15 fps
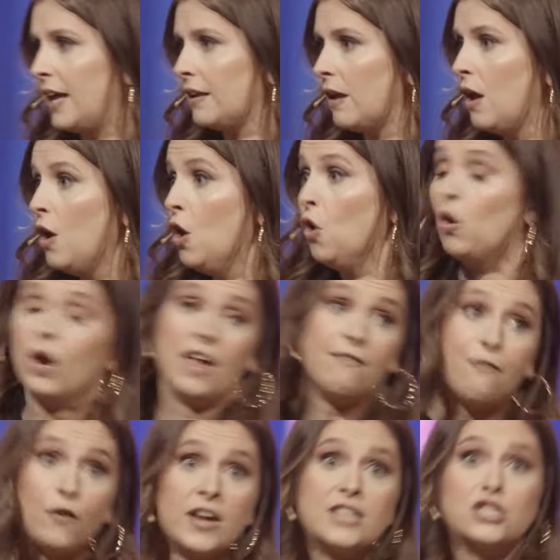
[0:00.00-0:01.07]
it, or
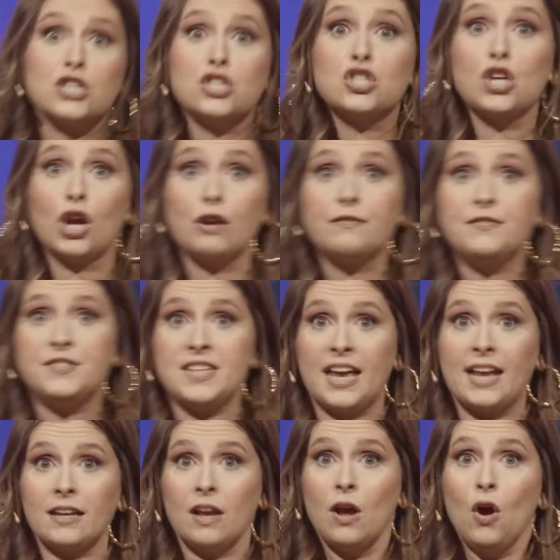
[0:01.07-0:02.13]
if we deserved
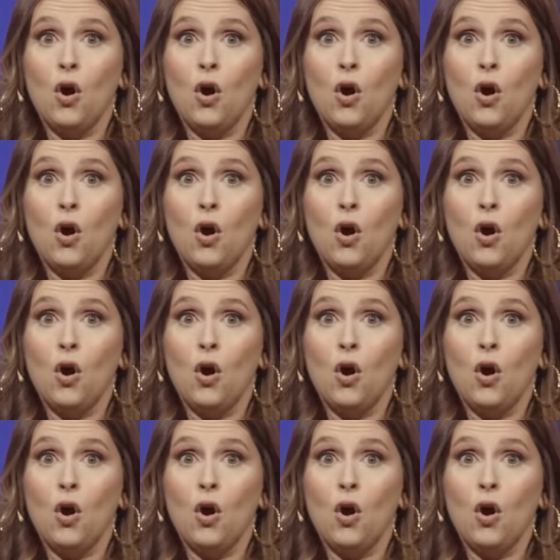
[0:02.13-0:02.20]
it,